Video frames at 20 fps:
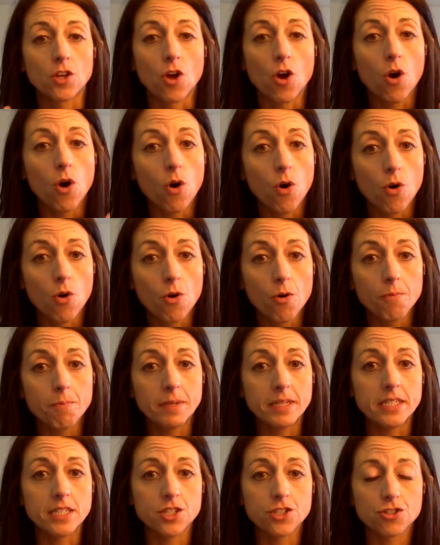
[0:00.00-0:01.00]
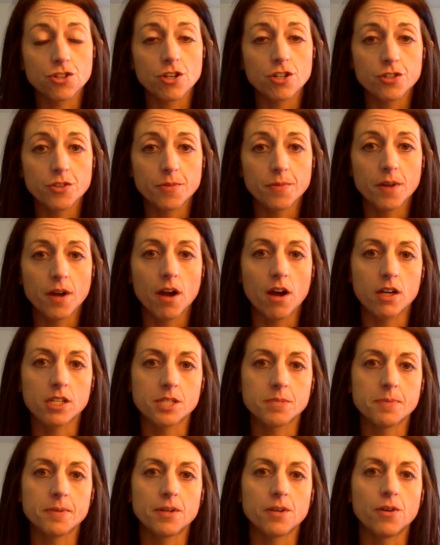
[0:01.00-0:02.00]
home, been discharged from the
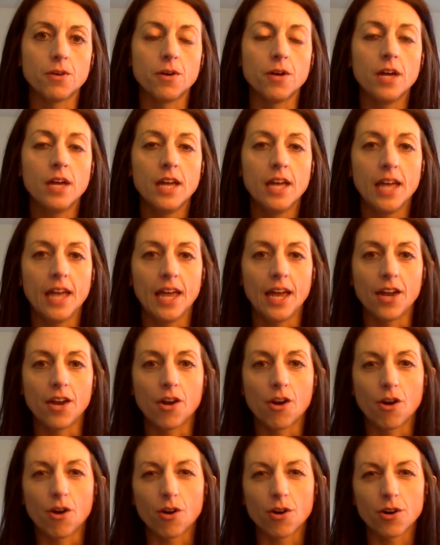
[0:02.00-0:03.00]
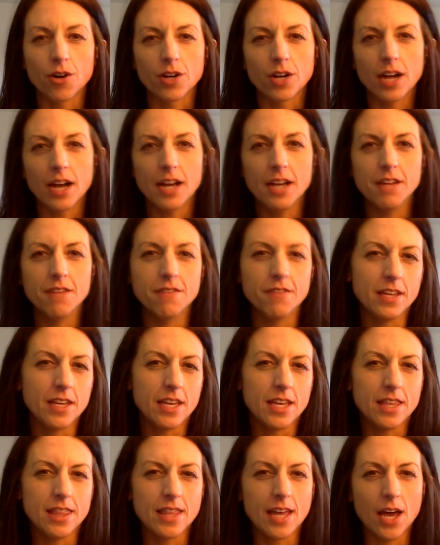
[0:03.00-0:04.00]
hospital, and are kind of
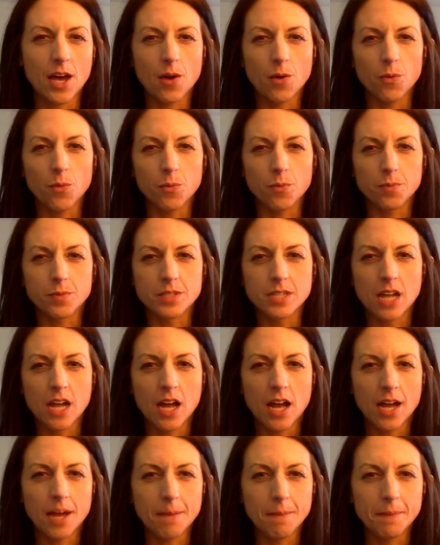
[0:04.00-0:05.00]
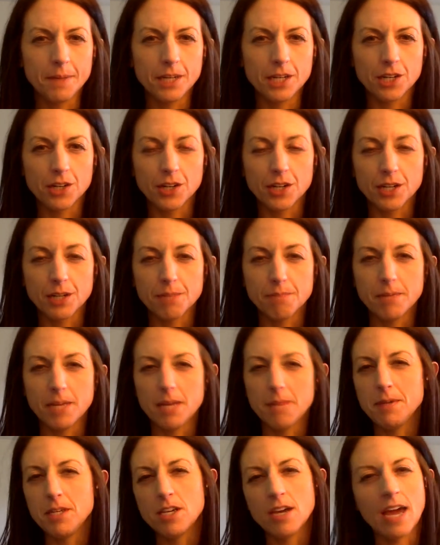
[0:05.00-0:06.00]
in that time period.
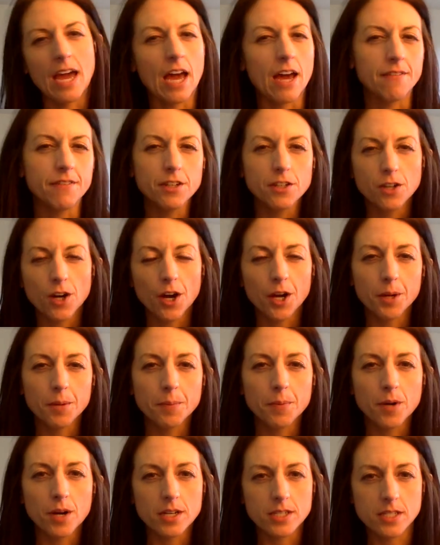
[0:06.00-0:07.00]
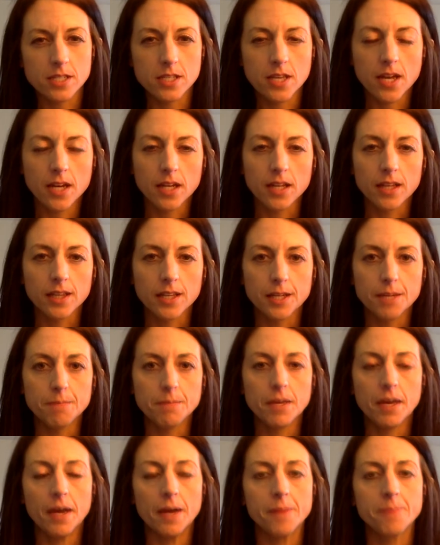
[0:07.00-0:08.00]
Maybe you haven't got a prosthetic limb
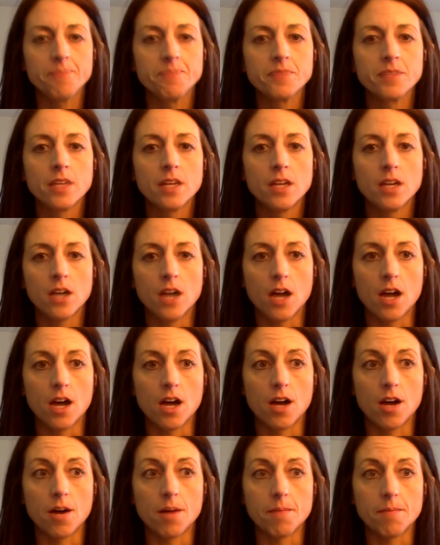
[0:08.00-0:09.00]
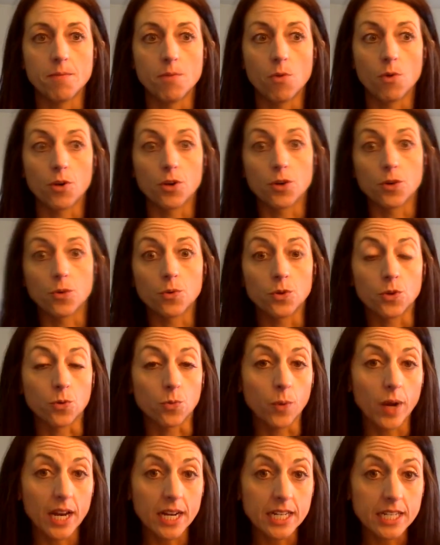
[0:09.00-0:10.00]
yet, or you're
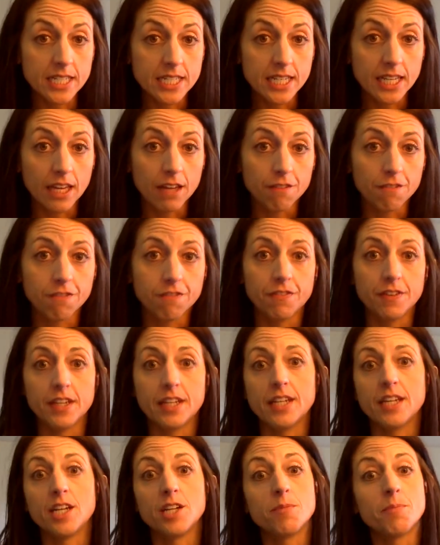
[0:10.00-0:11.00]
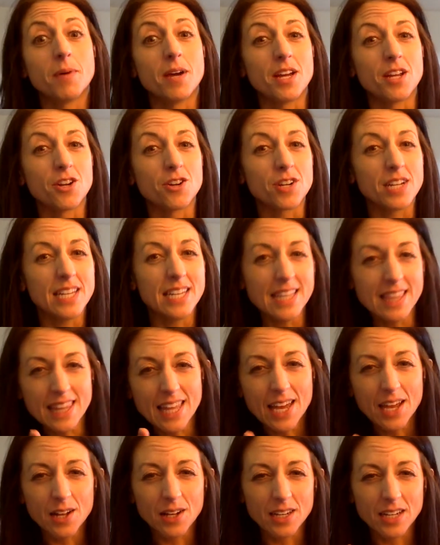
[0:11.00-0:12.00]
waiting to get fitted, but you're in
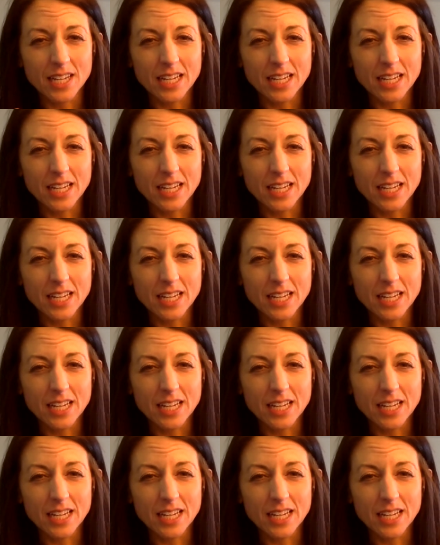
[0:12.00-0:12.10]
that